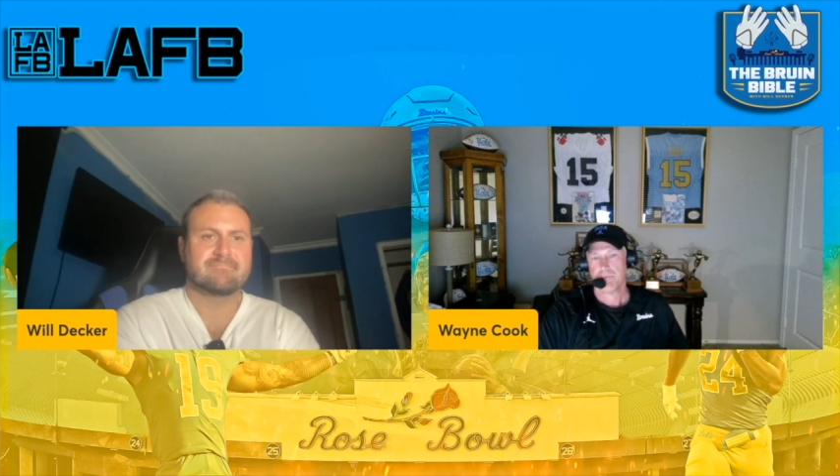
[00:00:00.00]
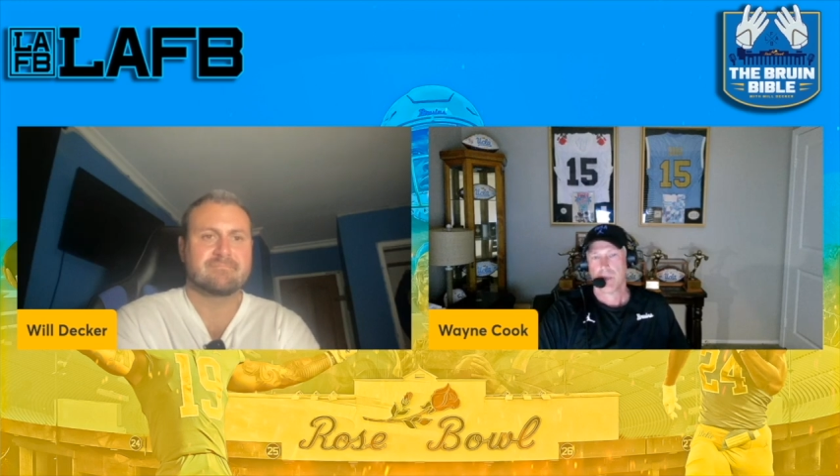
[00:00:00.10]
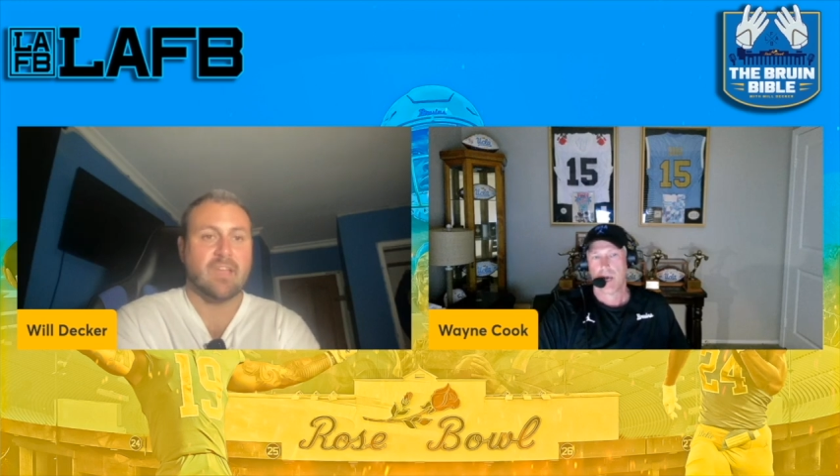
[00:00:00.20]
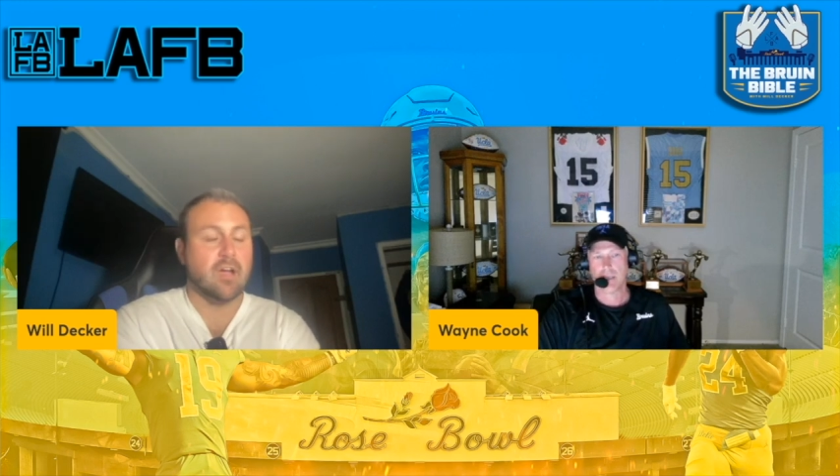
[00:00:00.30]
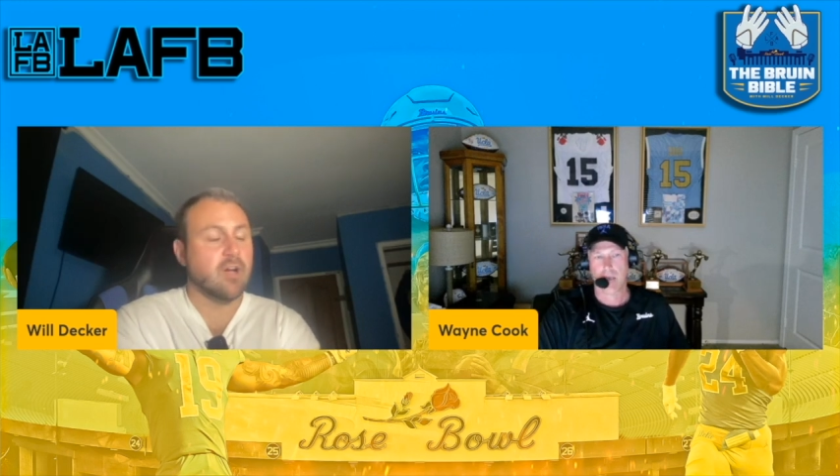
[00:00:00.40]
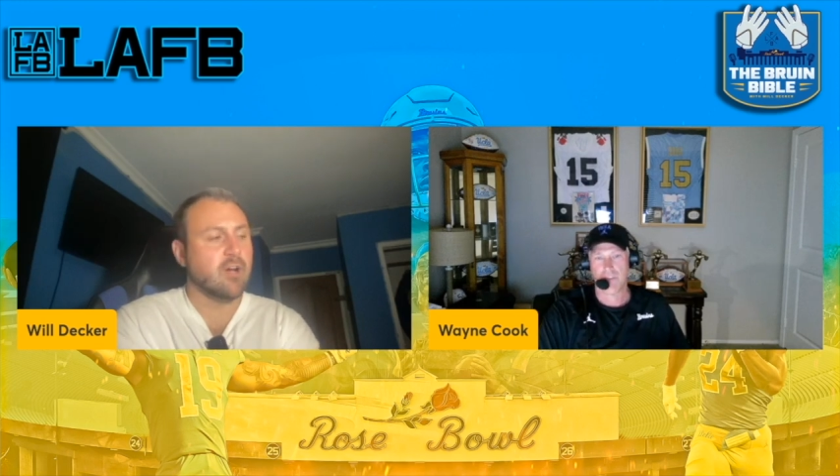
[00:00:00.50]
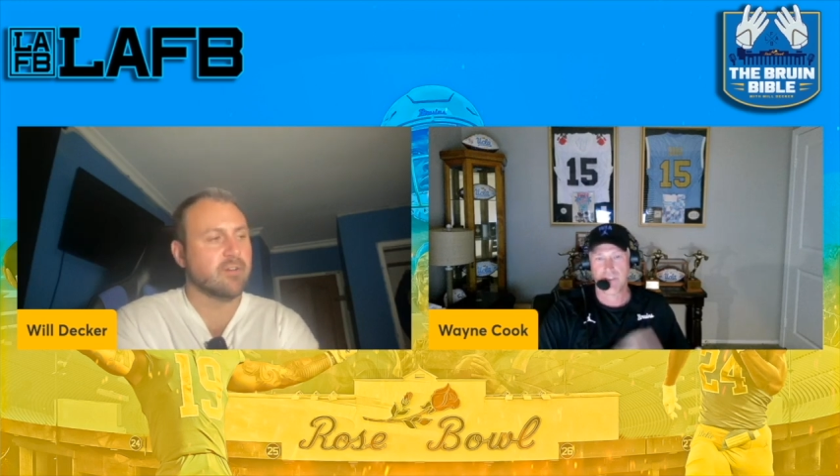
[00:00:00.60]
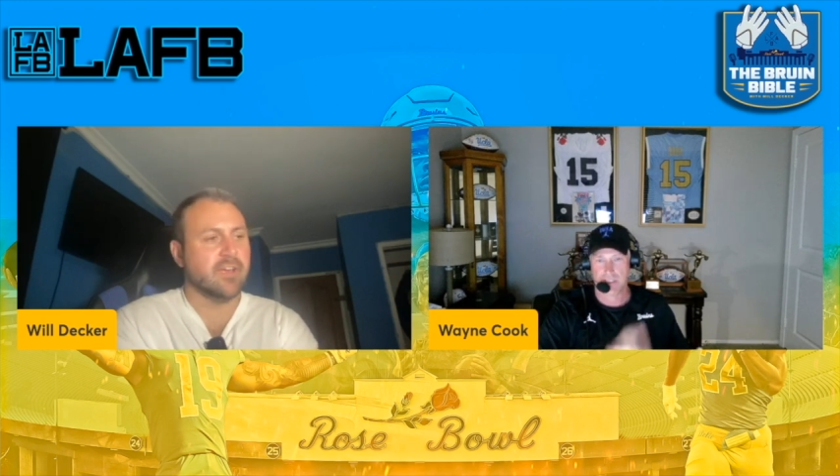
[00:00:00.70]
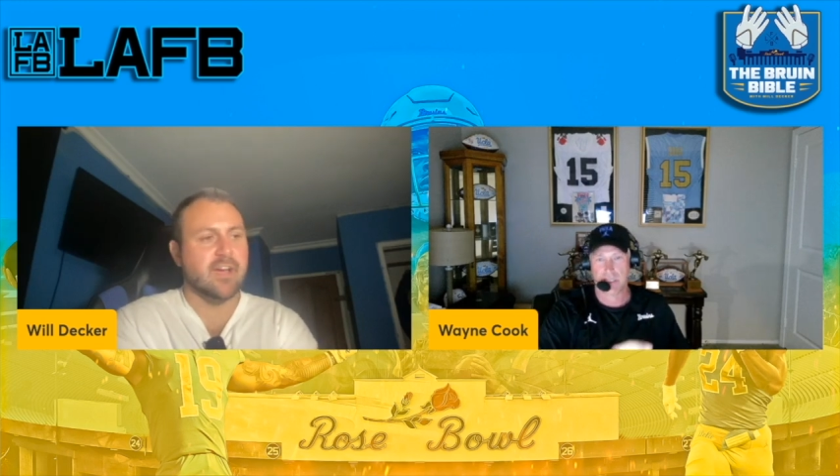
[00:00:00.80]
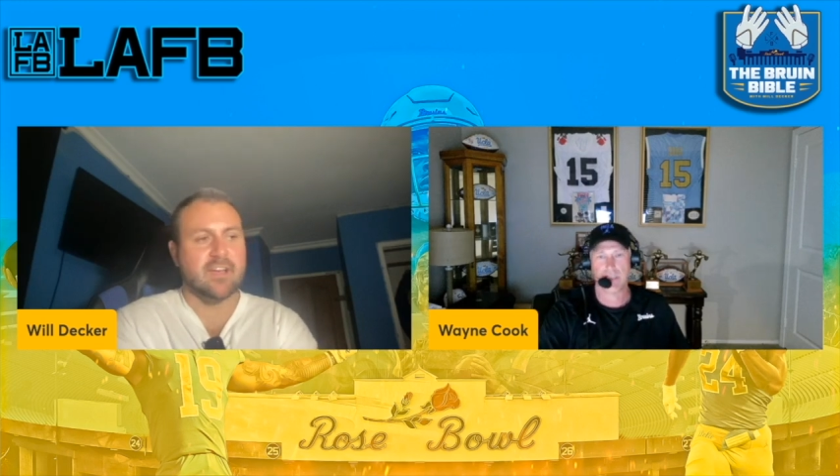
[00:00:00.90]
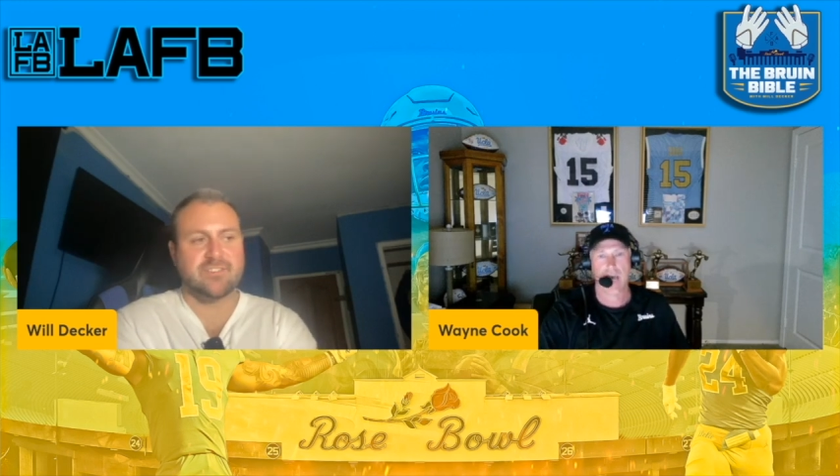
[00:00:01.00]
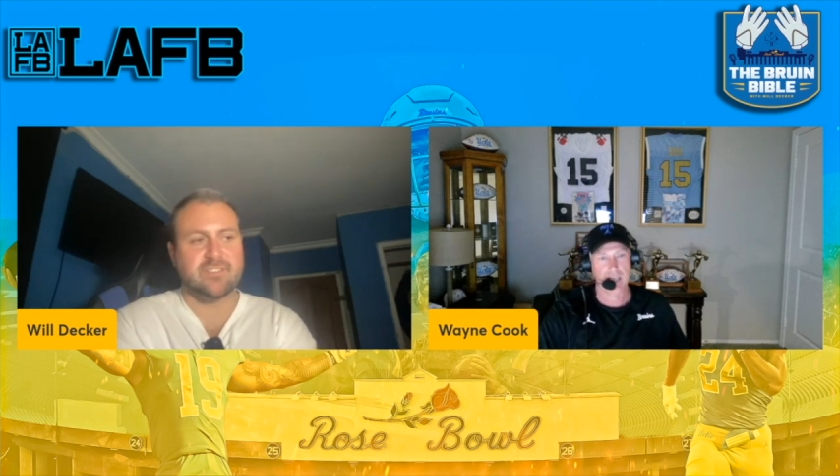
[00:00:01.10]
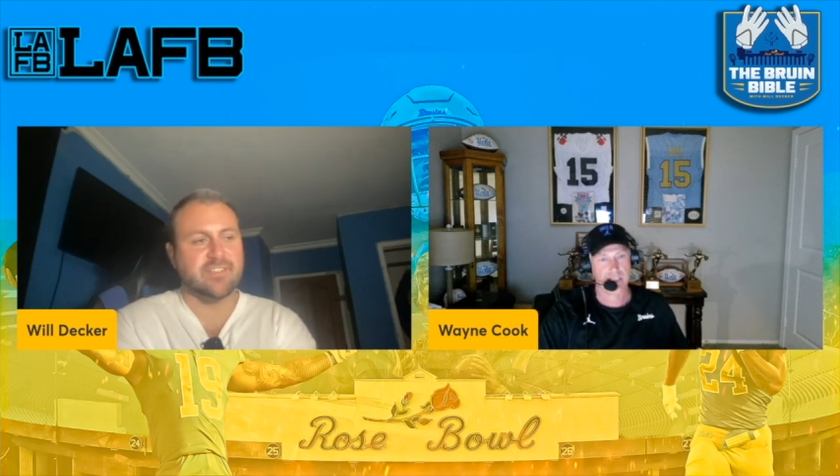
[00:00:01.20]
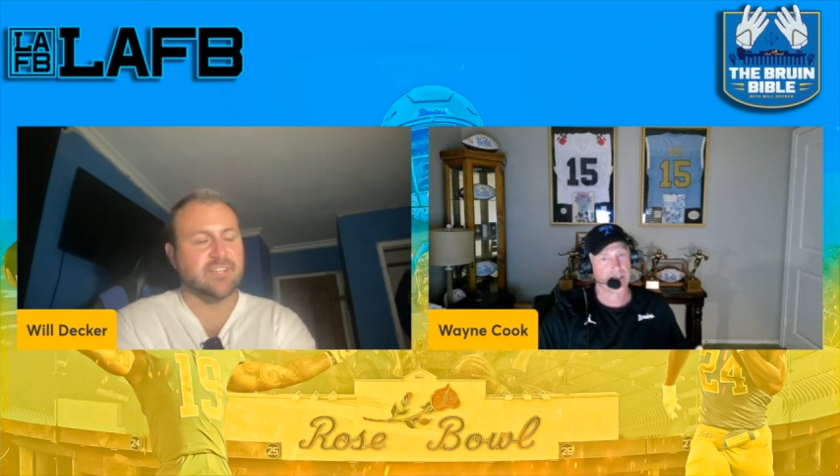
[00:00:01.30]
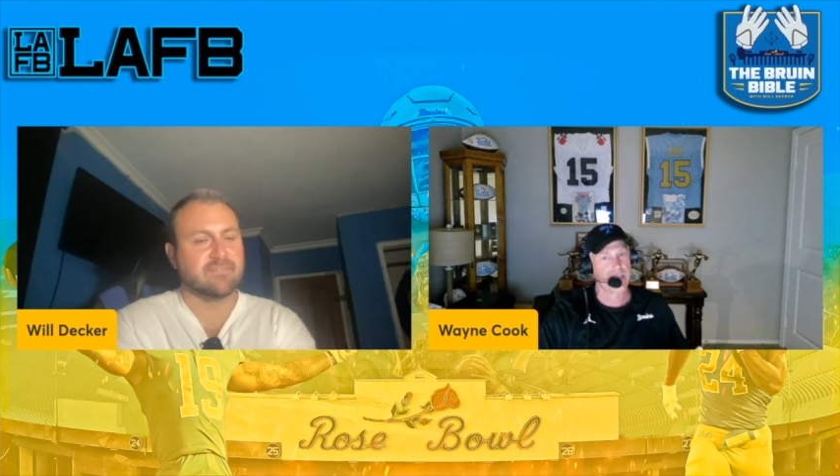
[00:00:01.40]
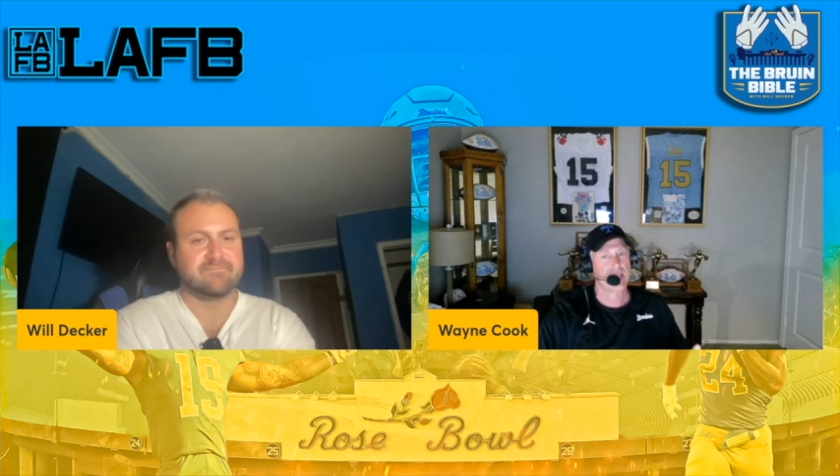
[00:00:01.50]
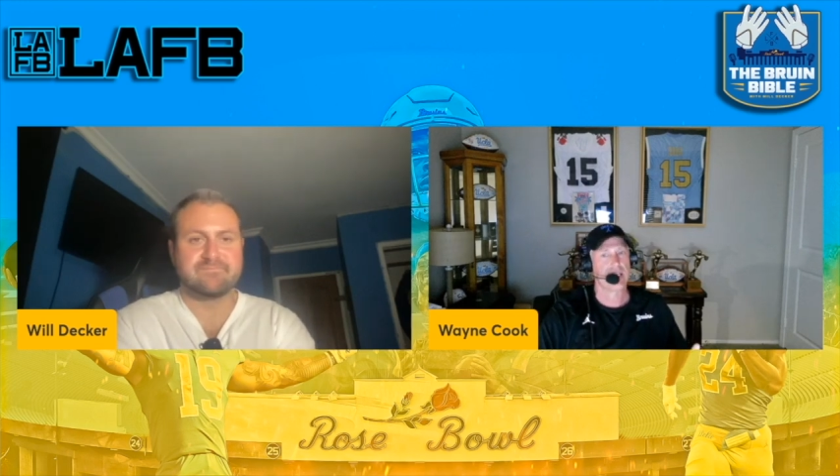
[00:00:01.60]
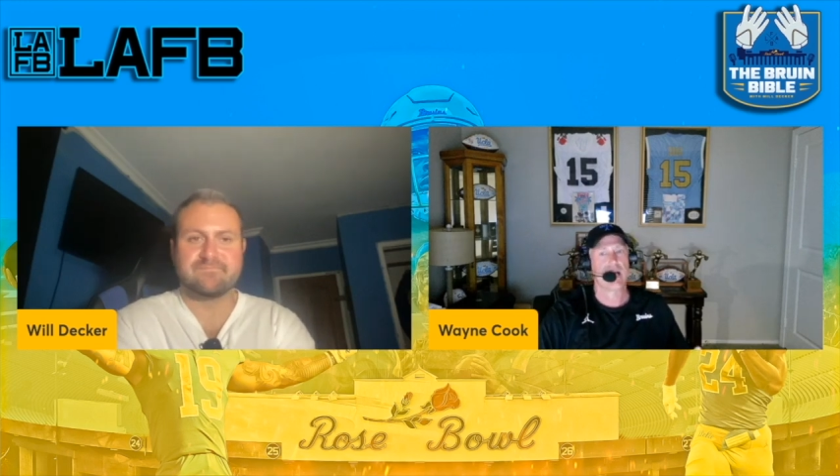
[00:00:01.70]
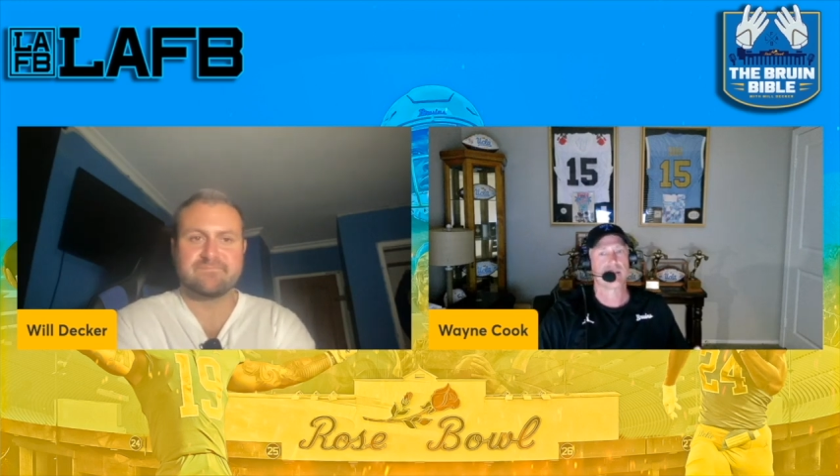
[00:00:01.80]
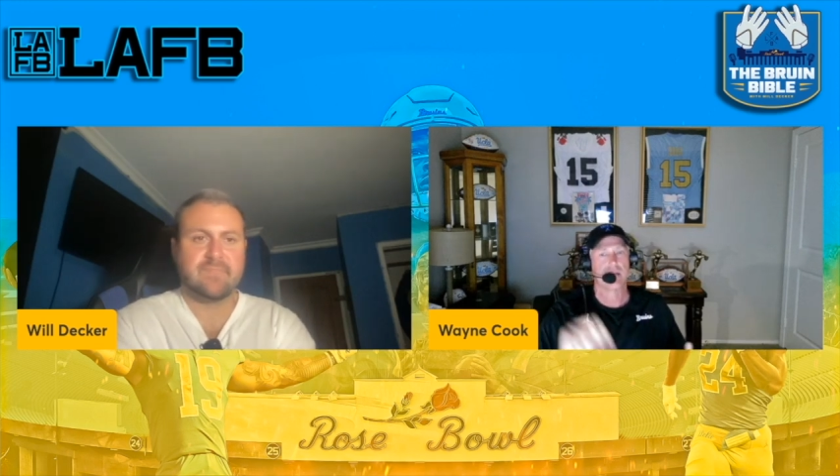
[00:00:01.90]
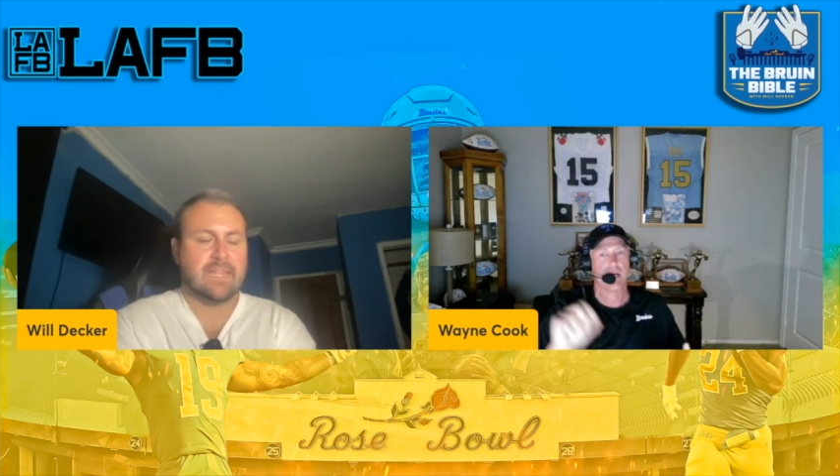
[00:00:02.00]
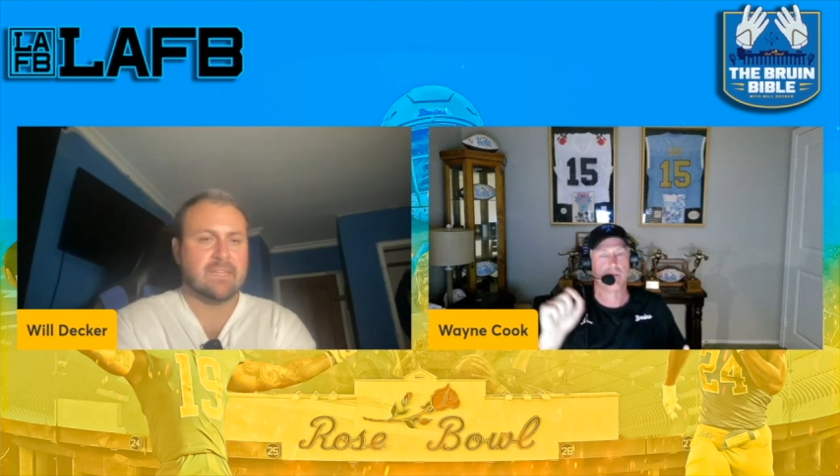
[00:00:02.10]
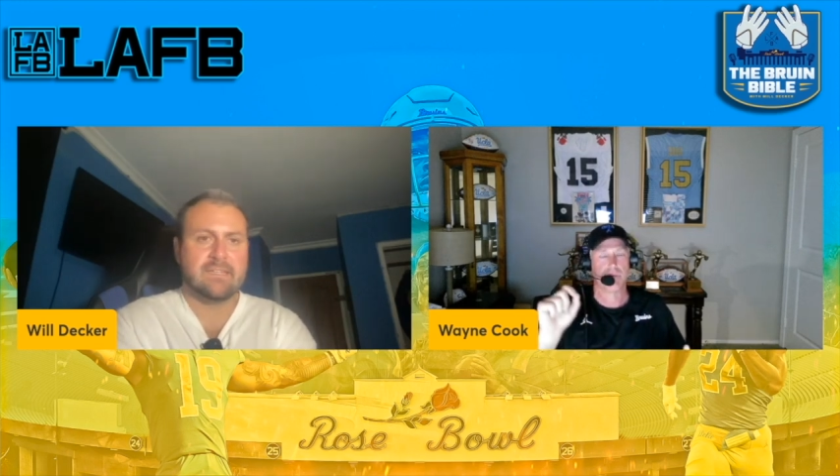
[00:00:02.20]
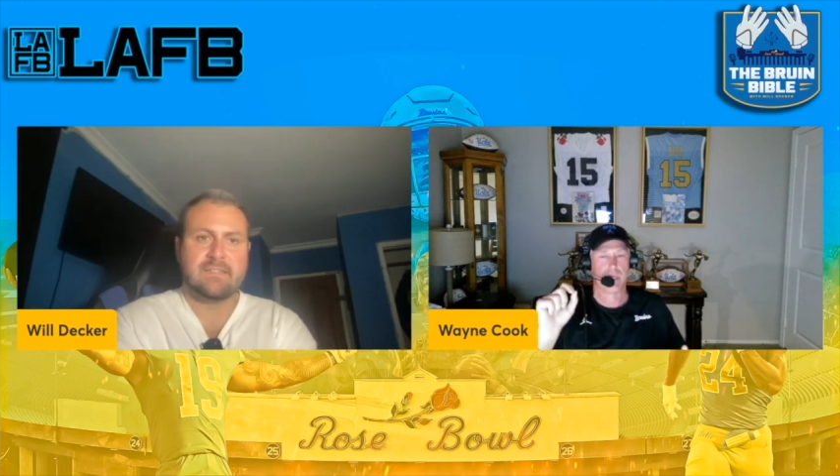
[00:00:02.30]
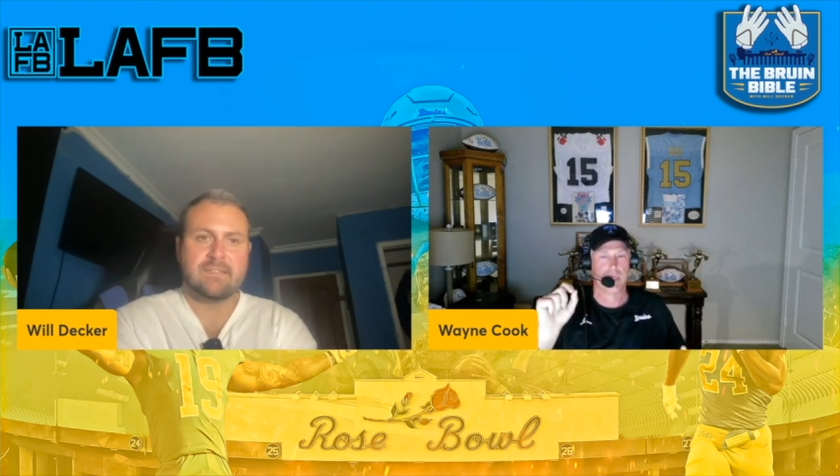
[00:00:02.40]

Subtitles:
I said that last time, but